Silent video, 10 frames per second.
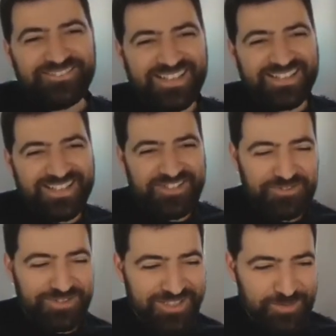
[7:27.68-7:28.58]
in the
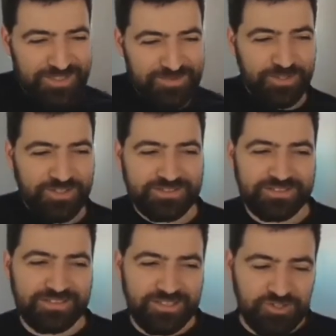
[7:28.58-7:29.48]
insurtech space,
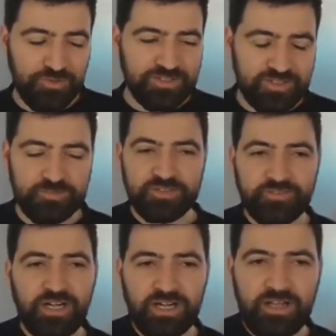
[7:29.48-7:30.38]
because insurance, and
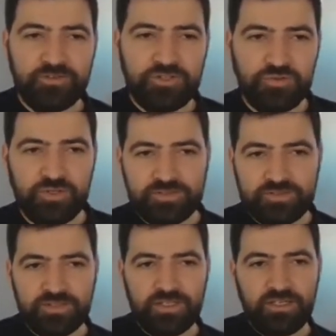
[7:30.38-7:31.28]
specifically life
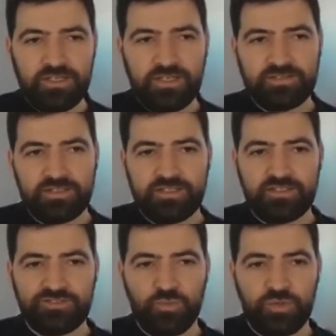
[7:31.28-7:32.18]
insurance, is an
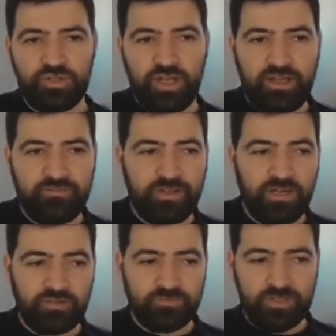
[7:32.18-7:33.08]
industry where you have a
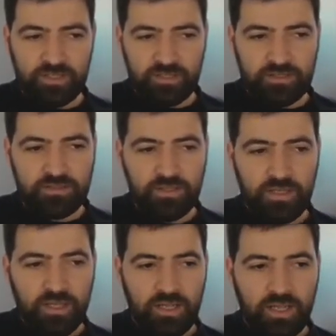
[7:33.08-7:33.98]
lot of data,
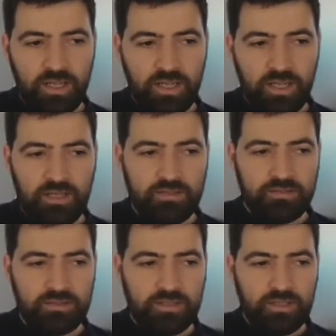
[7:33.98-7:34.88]

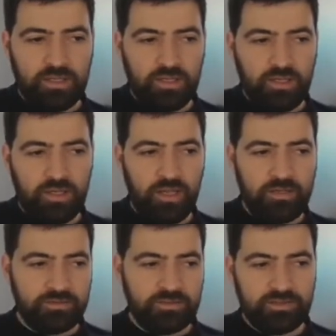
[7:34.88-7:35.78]
and
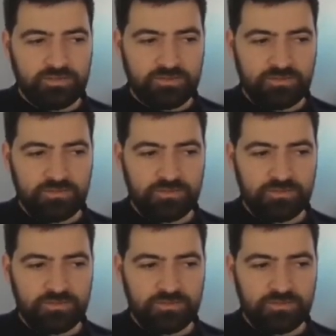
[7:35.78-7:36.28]
there's